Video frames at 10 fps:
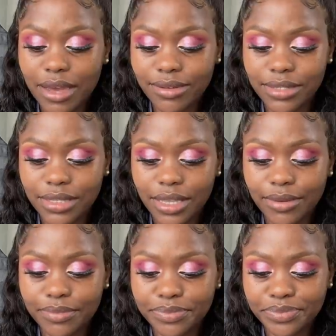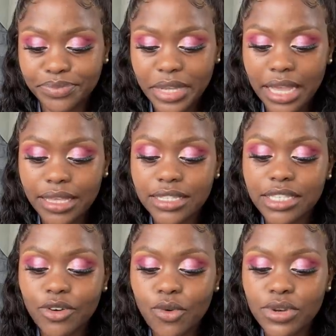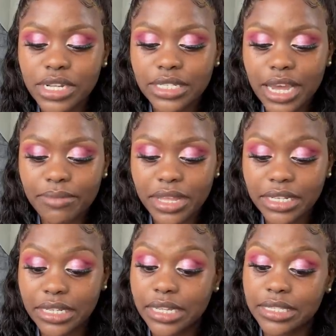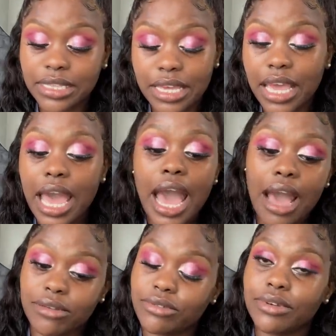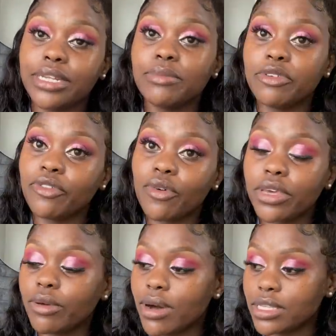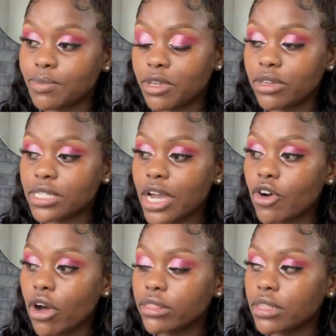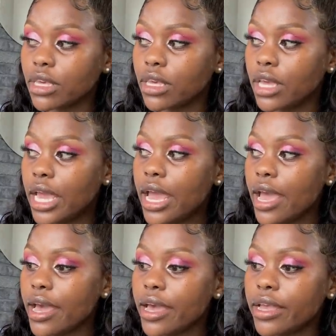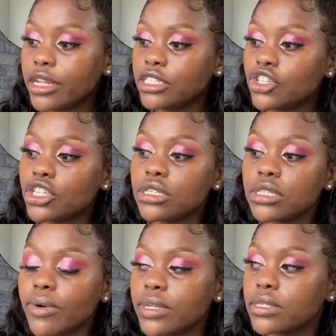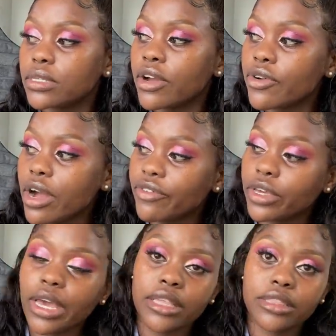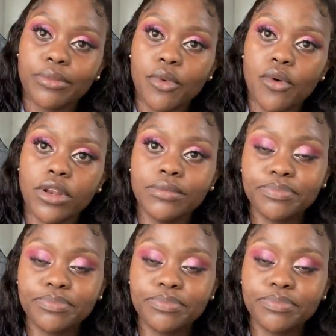I was there. I think it's the only time that you can say I was ready before he was because I got there and just as I was arriving at the mall,